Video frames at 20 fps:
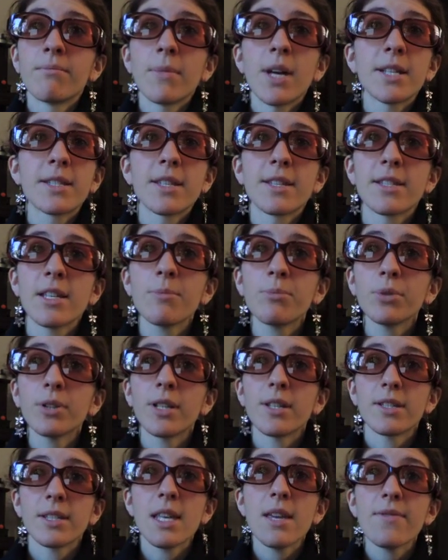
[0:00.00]
It's as
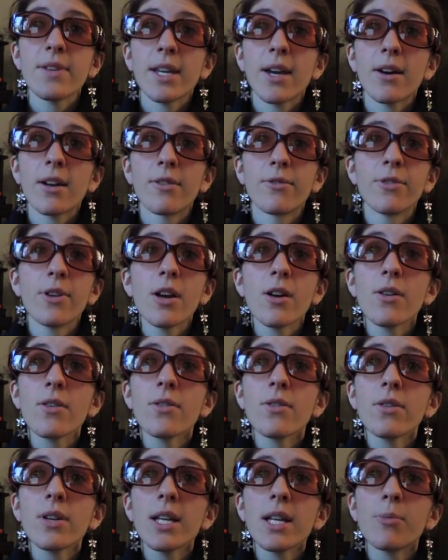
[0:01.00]
simple as leaving out a
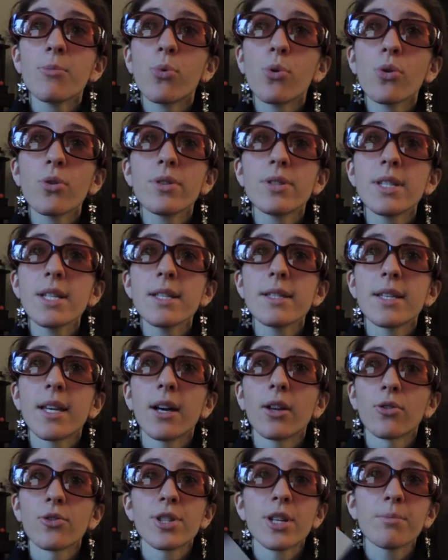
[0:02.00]
very important
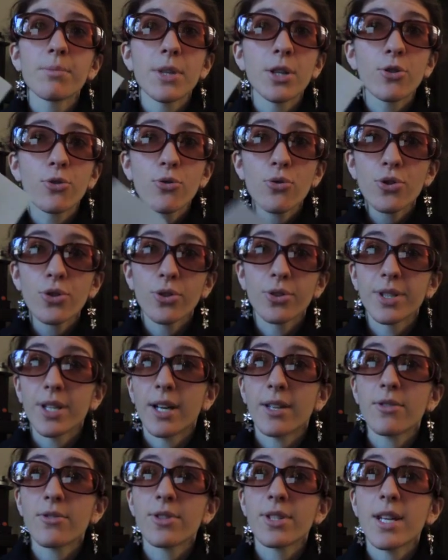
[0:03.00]
detail or something crucial
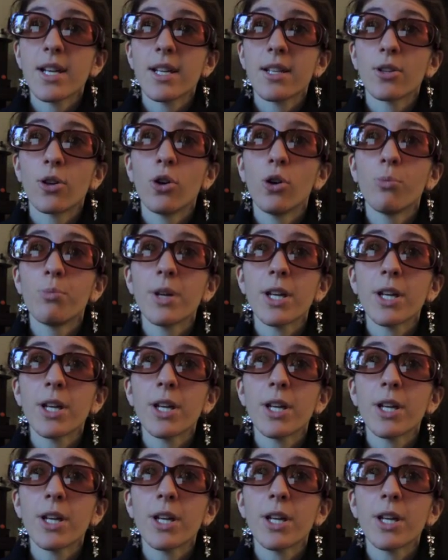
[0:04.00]
to understanding the whole